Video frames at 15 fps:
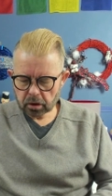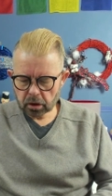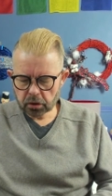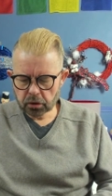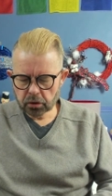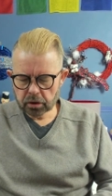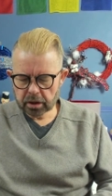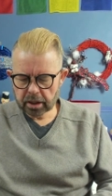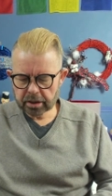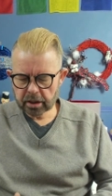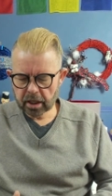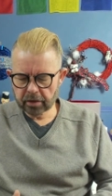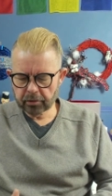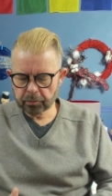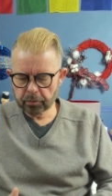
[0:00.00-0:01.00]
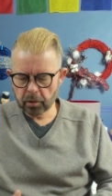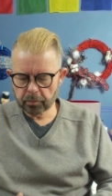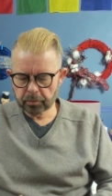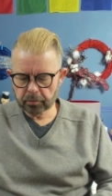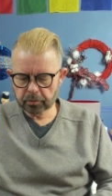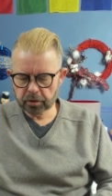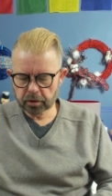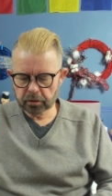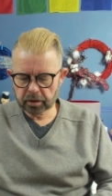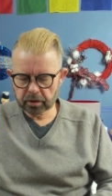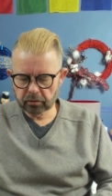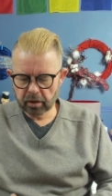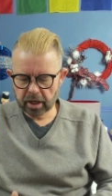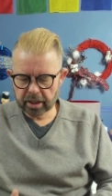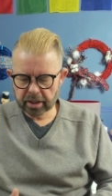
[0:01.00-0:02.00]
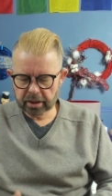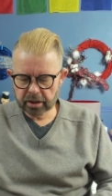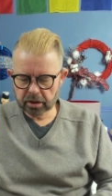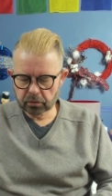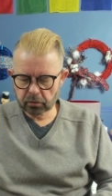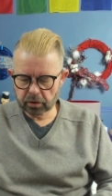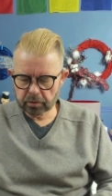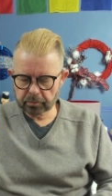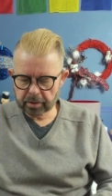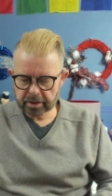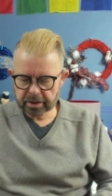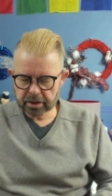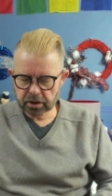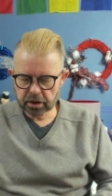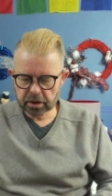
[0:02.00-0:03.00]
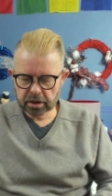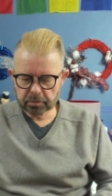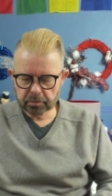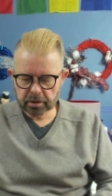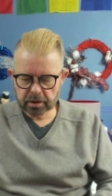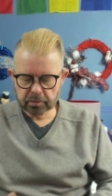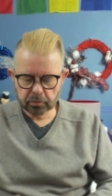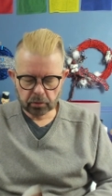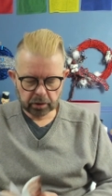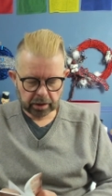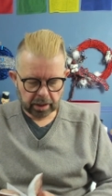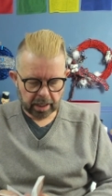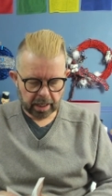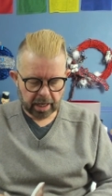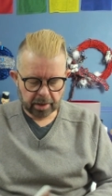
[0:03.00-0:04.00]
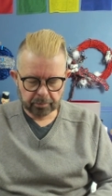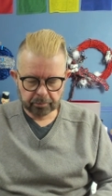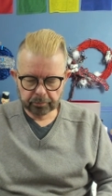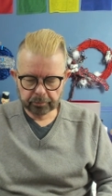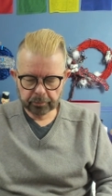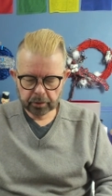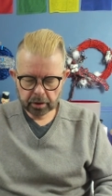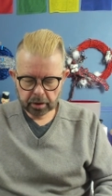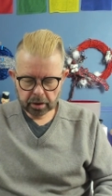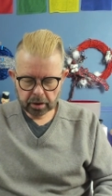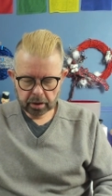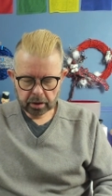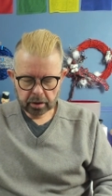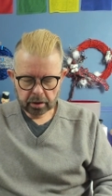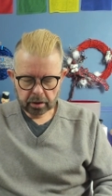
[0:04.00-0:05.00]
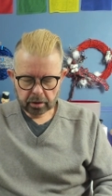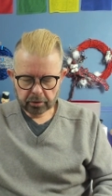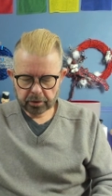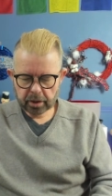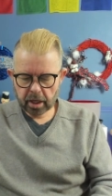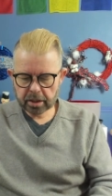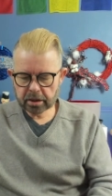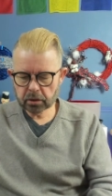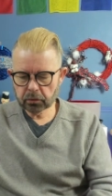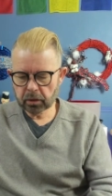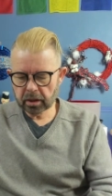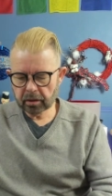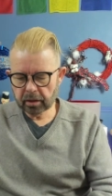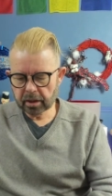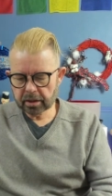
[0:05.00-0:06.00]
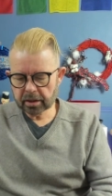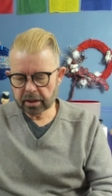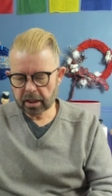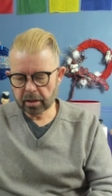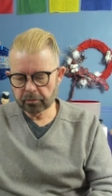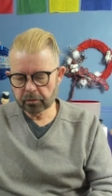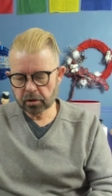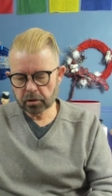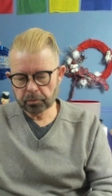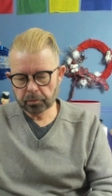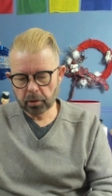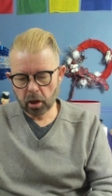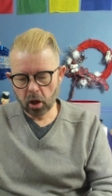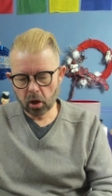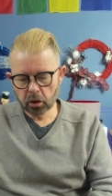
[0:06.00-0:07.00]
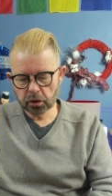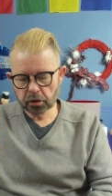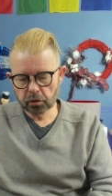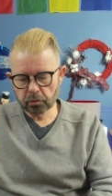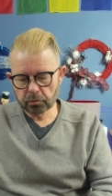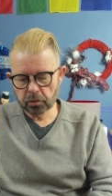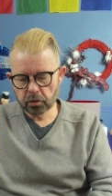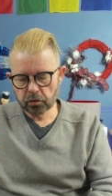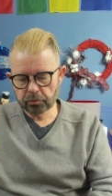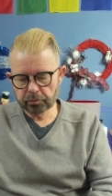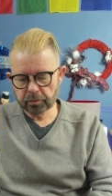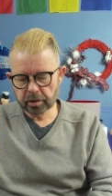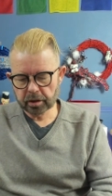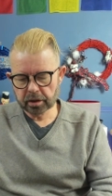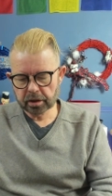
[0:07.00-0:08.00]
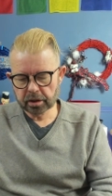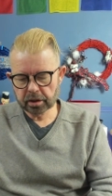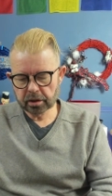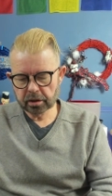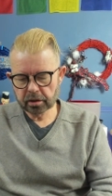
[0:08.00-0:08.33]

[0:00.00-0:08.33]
Usually I don't have a problem tuning right into what the message is, but this morning I am. The Ice Queen has come to block your movement